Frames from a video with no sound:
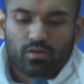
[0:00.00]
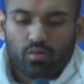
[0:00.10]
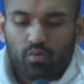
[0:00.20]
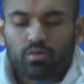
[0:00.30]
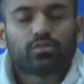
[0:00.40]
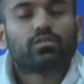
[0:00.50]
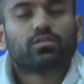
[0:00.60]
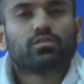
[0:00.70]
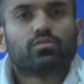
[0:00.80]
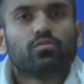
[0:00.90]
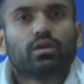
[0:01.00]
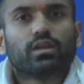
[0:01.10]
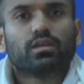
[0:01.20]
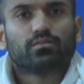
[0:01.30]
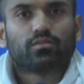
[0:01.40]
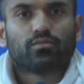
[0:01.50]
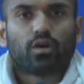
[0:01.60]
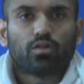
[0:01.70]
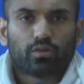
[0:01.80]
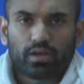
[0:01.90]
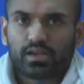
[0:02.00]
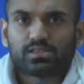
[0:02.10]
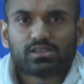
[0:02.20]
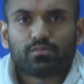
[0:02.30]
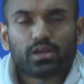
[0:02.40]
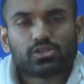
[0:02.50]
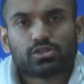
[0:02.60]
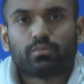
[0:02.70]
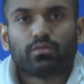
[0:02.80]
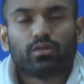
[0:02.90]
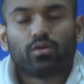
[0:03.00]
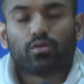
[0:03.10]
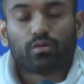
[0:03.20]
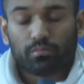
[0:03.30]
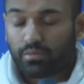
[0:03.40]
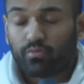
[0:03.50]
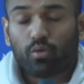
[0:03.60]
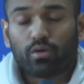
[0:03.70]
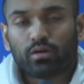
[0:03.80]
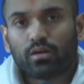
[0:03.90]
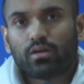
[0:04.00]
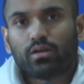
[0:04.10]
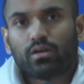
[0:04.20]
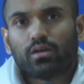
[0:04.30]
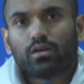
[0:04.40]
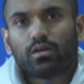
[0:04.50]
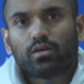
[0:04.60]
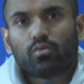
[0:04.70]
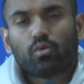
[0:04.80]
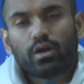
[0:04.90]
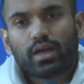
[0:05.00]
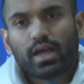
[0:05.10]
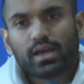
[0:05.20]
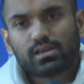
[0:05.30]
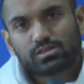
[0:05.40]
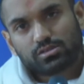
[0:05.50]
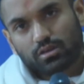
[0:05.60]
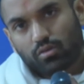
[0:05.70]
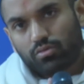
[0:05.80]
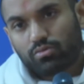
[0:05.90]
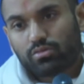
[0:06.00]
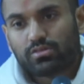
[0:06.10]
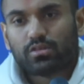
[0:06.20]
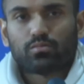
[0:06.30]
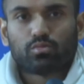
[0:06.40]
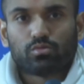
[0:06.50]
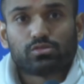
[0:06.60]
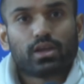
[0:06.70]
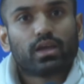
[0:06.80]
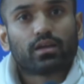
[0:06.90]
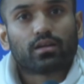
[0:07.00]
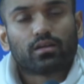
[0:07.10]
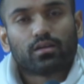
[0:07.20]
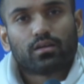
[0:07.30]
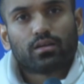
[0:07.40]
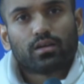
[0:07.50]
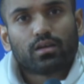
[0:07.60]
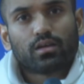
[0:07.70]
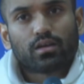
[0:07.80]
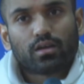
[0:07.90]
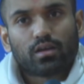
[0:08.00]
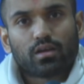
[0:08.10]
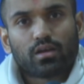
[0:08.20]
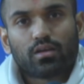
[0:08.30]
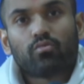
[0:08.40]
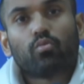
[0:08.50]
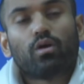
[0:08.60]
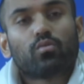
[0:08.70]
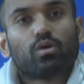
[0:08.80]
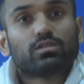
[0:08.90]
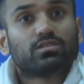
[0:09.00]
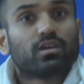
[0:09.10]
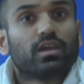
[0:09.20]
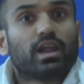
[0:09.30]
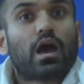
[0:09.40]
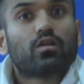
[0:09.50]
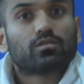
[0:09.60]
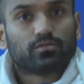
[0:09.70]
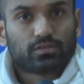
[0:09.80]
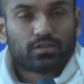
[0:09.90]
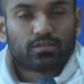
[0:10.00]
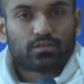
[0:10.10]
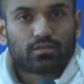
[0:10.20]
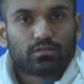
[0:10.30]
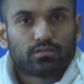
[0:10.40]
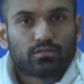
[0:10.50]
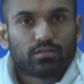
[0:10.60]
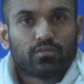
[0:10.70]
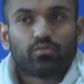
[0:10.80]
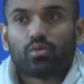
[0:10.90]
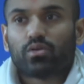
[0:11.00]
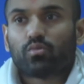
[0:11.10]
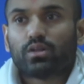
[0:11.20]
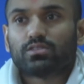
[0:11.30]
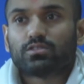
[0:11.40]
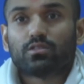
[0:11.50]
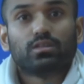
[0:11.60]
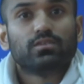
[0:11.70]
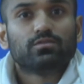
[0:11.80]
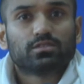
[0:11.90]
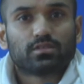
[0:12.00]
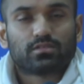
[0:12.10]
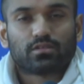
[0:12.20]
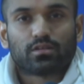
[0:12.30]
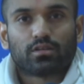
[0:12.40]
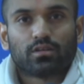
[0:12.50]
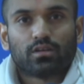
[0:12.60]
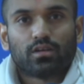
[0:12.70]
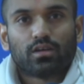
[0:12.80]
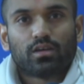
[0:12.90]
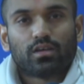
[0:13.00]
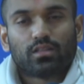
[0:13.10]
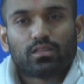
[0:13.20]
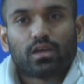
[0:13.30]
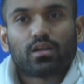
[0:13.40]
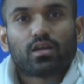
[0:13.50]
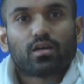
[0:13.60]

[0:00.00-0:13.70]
or to do any of the following as I mentioned before, one has to go through the satpurush. And if one wants to get out of satsang, if one wants to leave satsang, then